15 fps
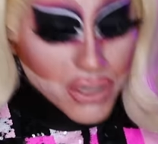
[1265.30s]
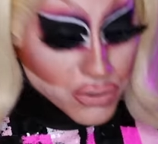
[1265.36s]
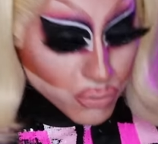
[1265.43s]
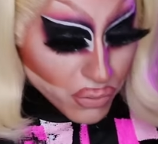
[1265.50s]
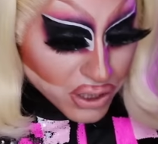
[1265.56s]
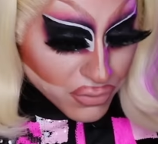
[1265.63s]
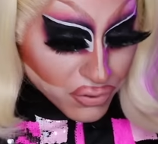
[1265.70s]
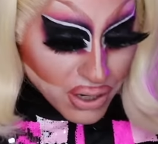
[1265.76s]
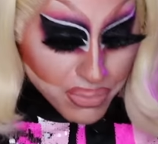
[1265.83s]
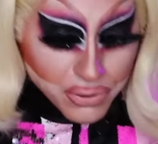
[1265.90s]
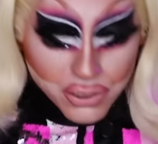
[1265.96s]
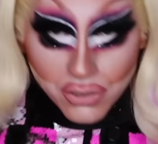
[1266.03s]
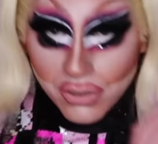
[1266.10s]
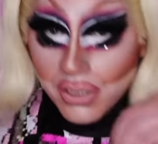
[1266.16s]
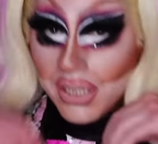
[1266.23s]
but it was a wonderful
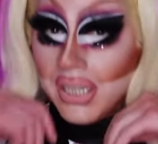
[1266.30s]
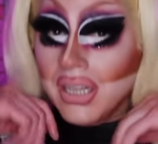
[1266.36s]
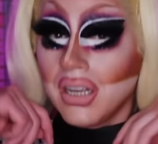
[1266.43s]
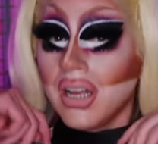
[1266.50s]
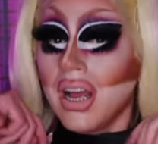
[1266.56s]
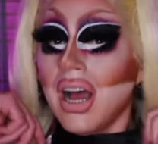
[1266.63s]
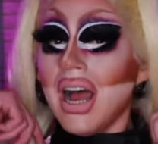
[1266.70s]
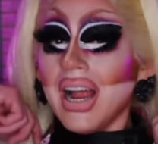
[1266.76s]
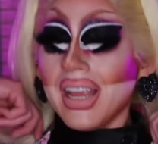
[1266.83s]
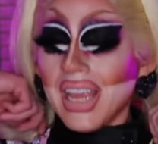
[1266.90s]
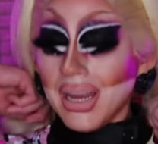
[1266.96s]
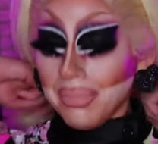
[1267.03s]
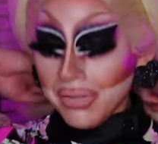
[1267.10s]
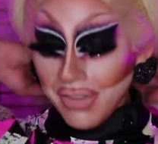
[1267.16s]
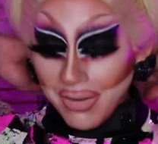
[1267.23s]
opportunity. I
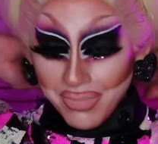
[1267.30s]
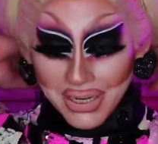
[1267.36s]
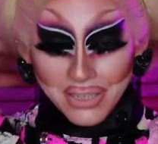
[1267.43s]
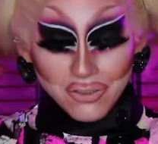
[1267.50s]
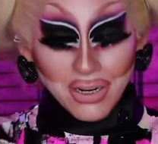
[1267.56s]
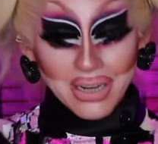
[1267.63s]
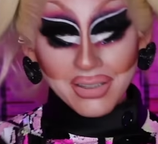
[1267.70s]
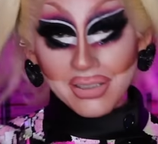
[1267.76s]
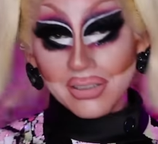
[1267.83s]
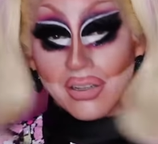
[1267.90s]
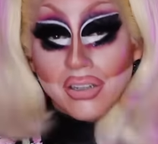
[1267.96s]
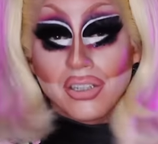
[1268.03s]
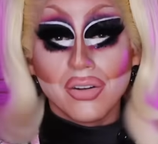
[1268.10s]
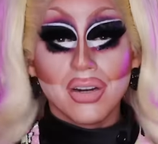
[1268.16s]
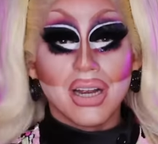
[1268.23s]
can't believe I've been in drag this
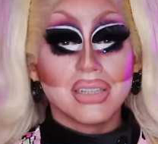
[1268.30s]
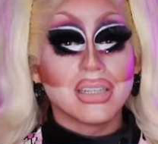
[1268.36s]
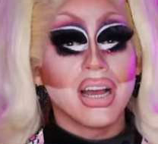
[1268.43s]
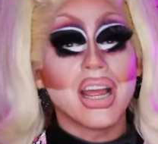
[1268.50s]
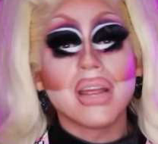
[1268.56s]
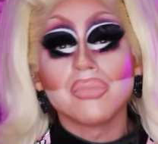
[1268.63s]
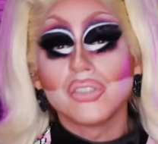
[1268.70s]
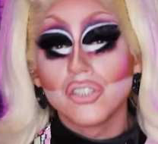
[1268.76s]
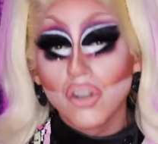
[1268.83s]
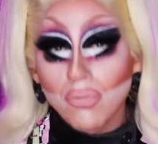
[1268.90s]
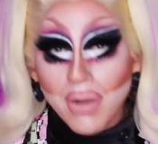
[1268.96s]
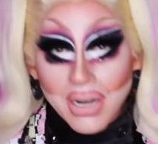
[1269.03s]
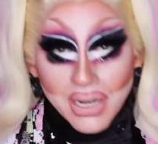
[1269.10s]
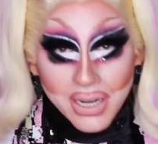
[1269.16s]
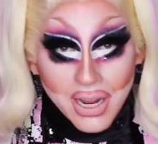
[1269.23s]
long, you guys. I am so
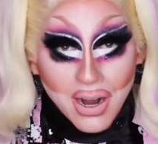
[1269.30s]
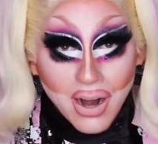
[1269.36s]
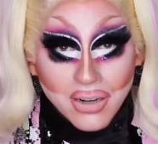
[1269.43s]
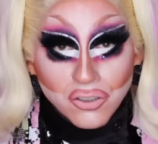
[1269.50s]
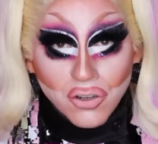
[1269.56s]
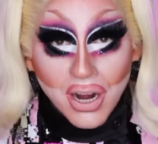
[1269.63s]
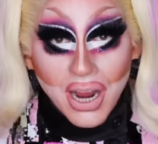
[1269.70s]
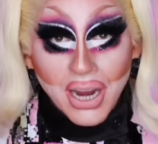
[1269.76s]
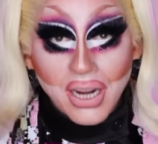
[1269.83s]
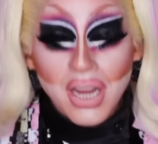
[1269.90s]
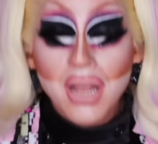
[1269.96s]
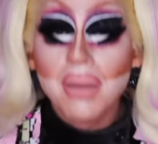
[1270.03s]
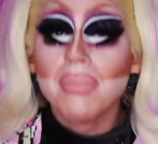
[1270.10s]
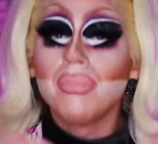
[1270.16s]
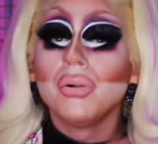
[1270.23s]
ready to get out of drag.
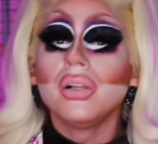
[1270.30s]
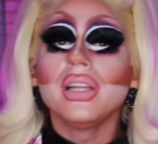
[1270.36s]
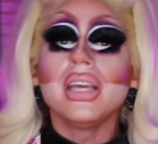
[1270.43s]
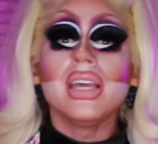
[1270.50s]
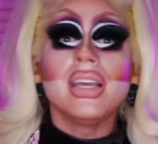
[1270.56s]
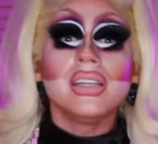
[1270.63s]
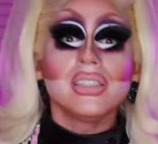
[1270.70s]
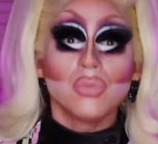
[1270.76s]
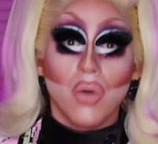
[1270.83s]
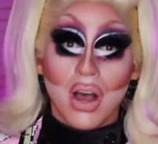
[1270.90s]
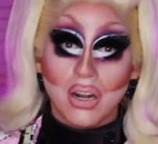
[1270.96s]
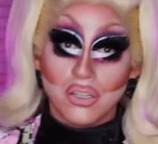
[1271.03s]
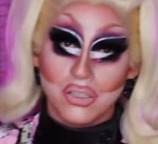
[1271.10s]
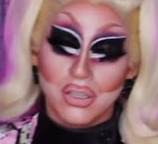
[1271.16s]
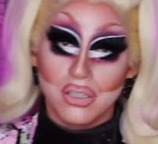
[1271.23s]
Please
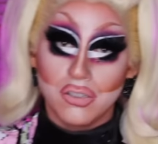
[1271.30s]
watch the